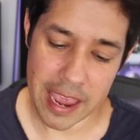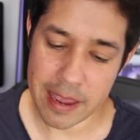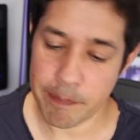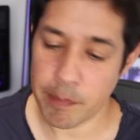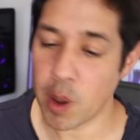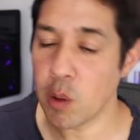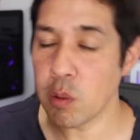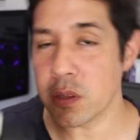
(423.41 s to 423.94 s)
a
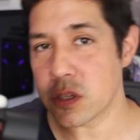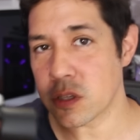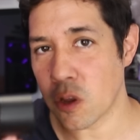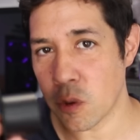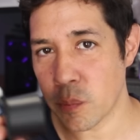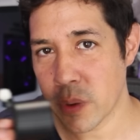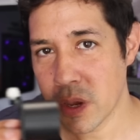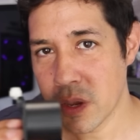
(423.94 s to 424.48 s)
polar
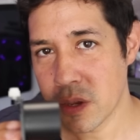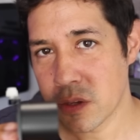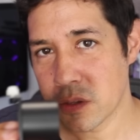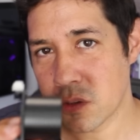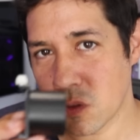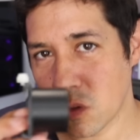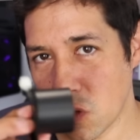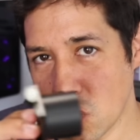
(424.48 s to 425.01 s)
scope
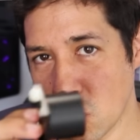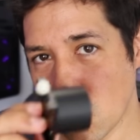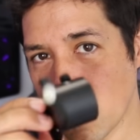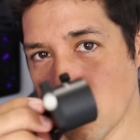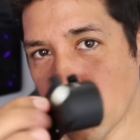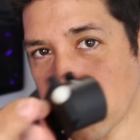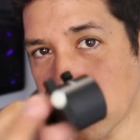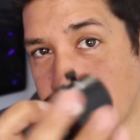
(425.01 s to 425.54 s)
so that you
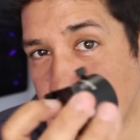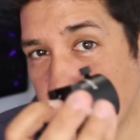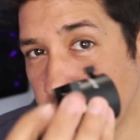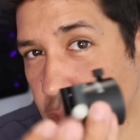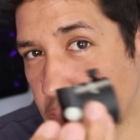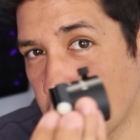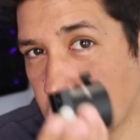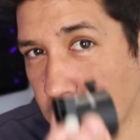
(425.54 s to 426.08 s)
can put the
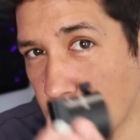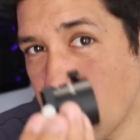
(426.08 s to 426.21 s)
move, shoot,